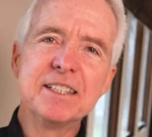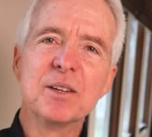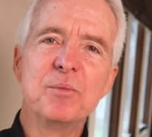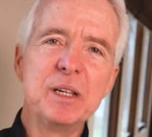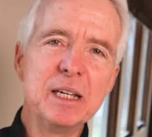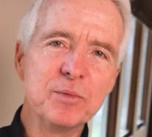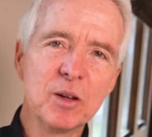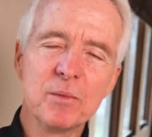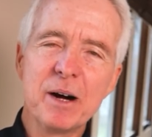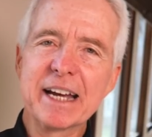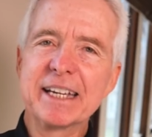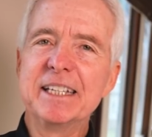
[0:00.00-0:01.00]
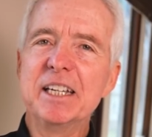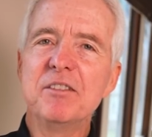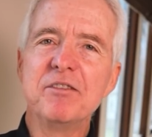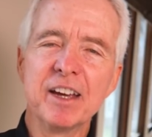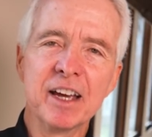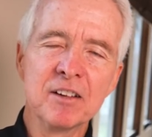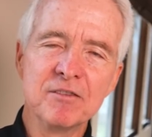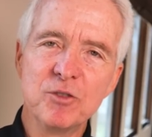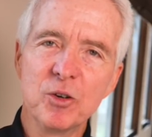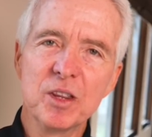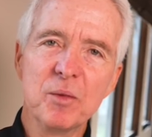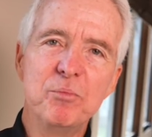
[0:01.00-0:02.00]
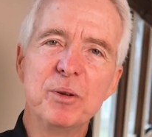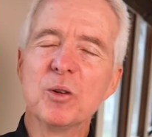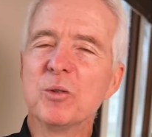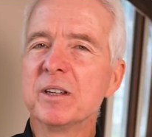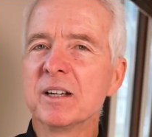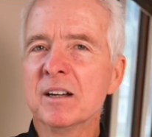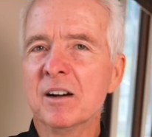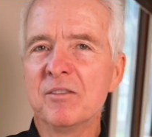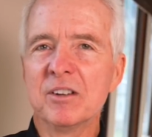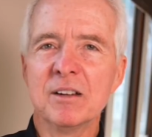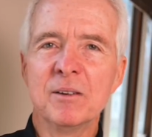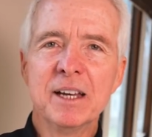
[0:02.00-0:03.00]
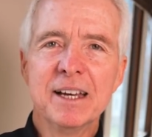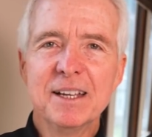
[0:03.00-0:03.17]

the people by giving for the building of a